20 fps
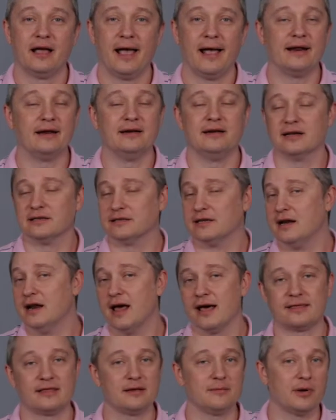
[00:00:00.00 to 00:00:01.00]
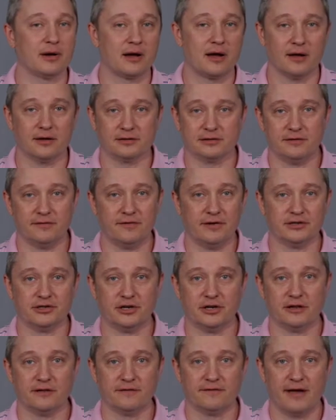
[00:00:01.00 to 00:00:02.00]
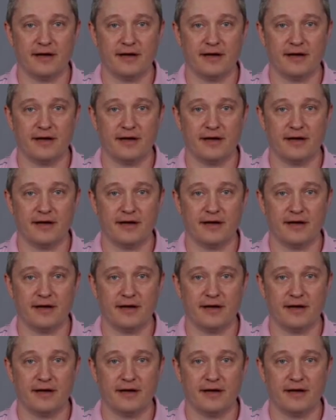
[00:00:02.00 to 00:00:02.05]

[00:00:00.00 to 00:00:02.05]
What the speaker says: And it does nothing but cause division in the